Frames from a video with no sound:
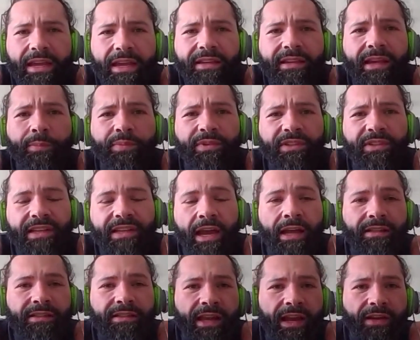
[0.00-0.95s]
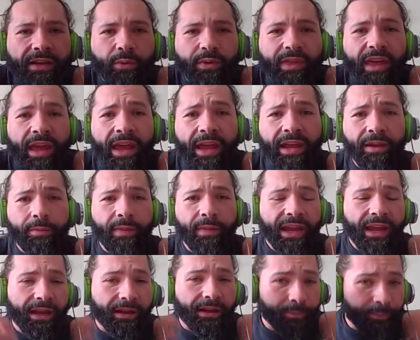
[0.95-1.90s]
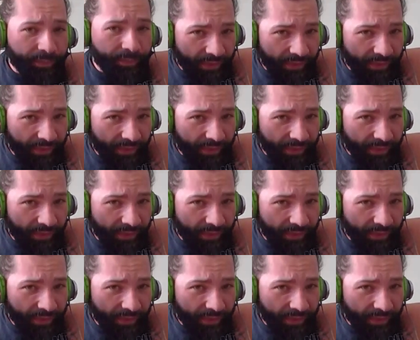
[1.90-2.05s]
kept in contact with Hangman,